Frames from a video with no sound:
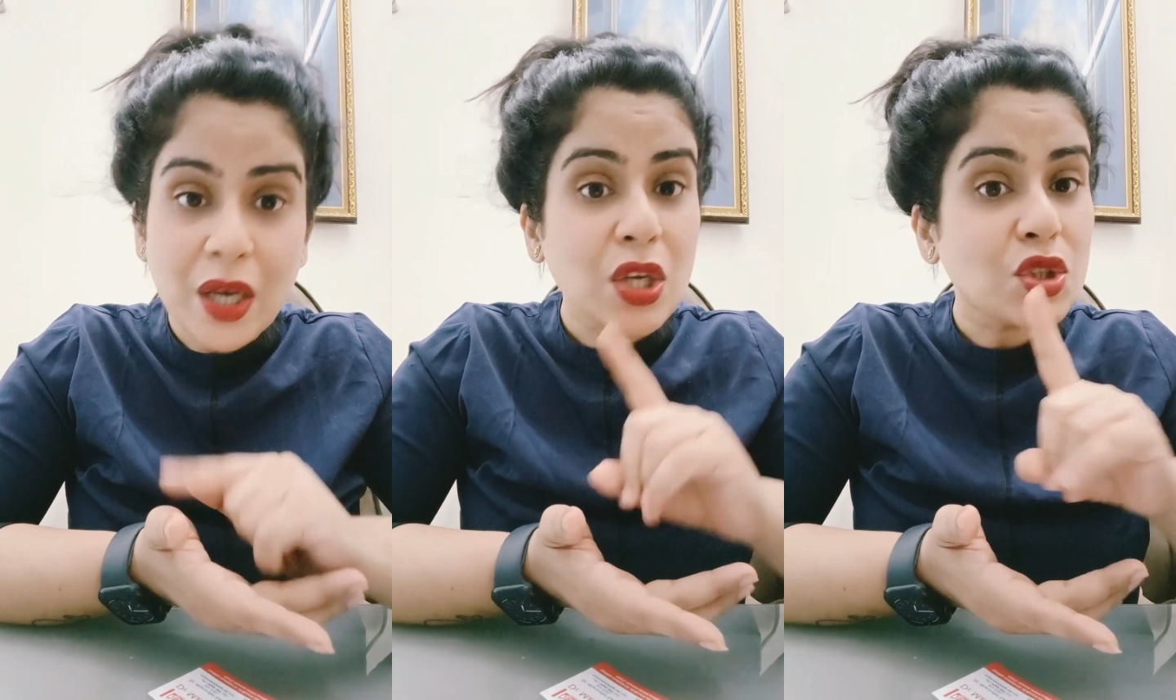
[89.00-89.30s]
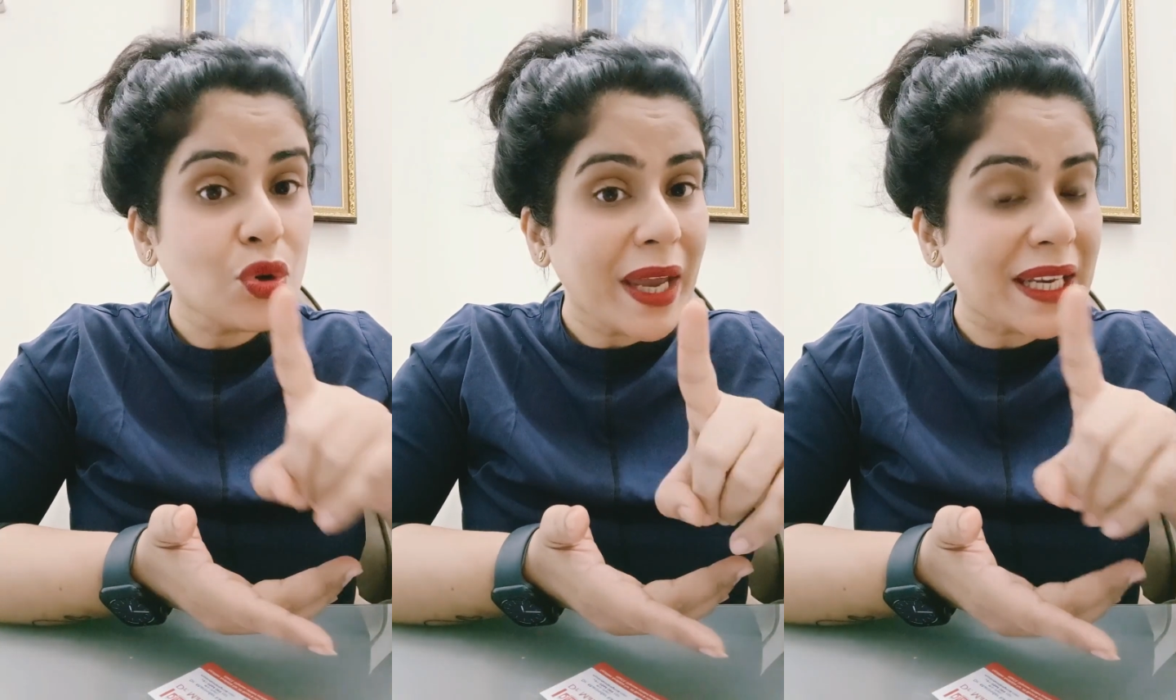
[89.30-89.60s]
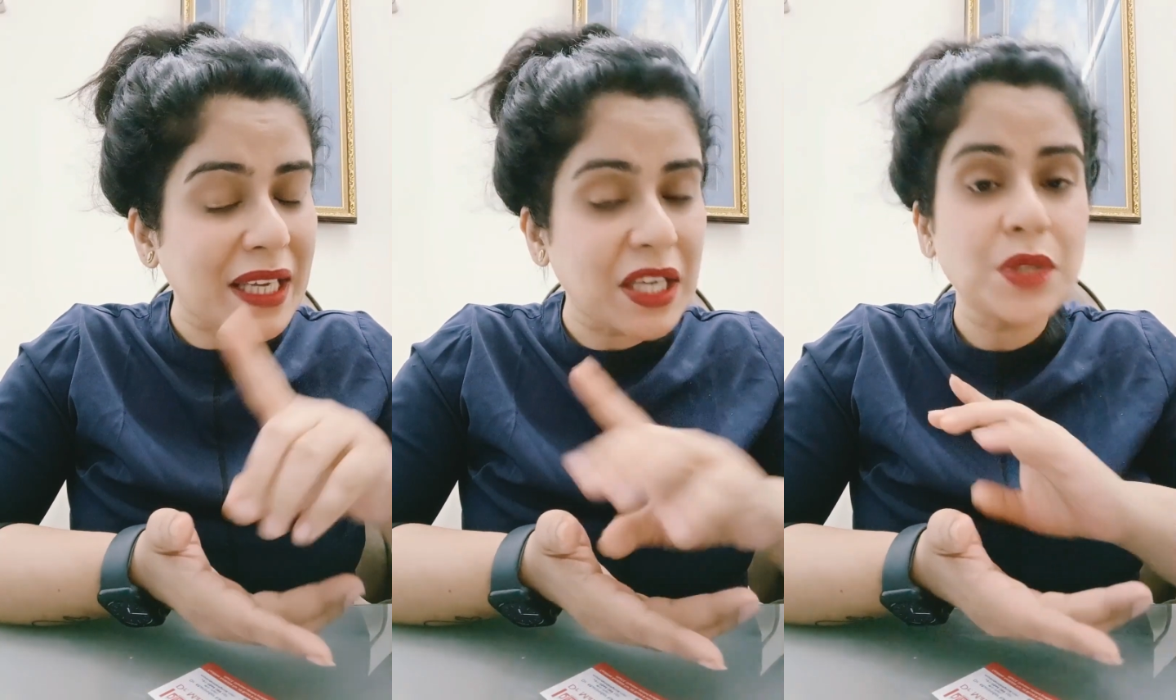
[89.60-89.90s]
So
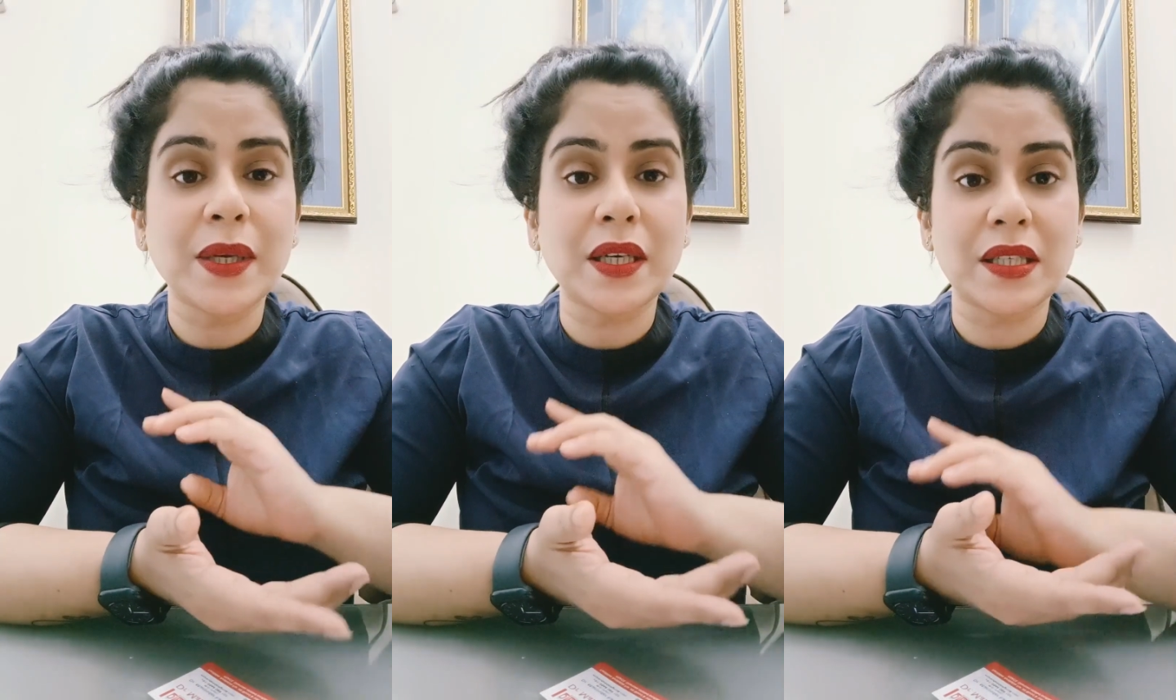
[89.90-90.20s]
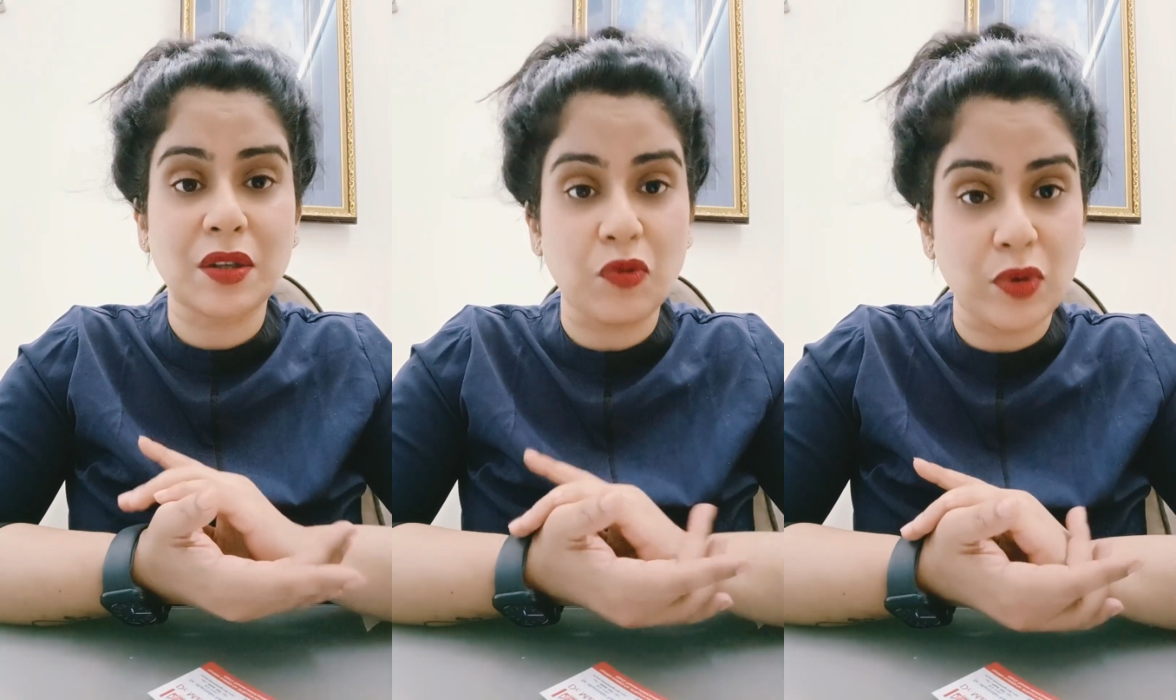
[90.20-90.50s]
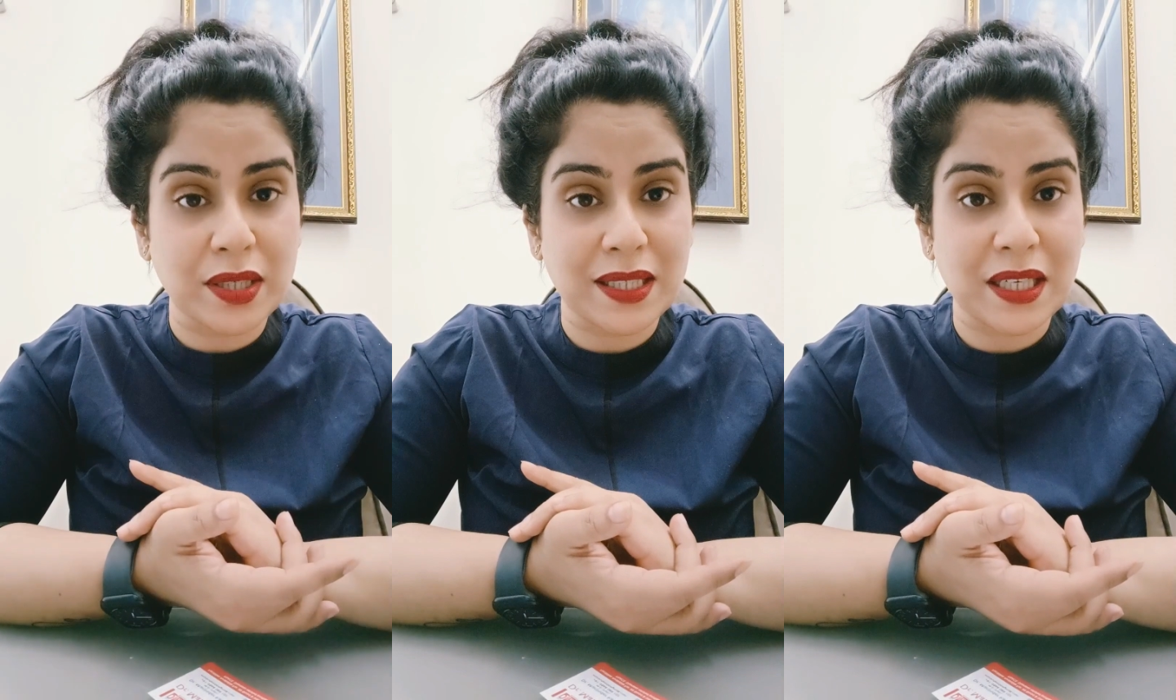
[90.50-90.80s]
engagement is the
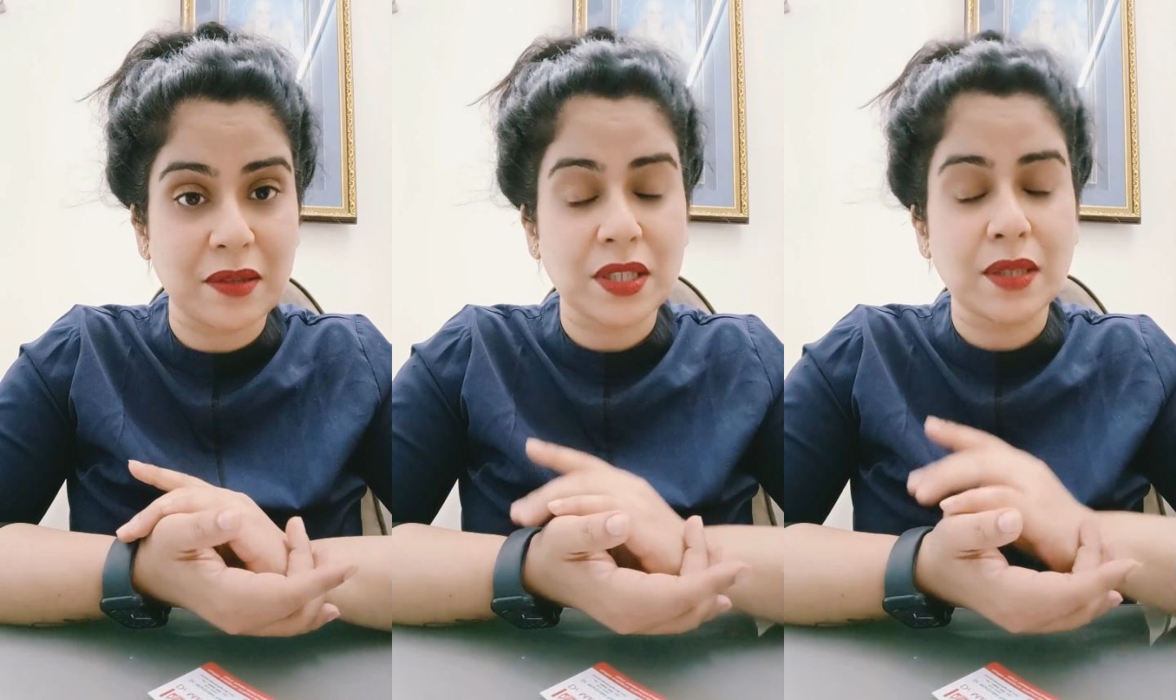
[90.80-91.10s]
first step.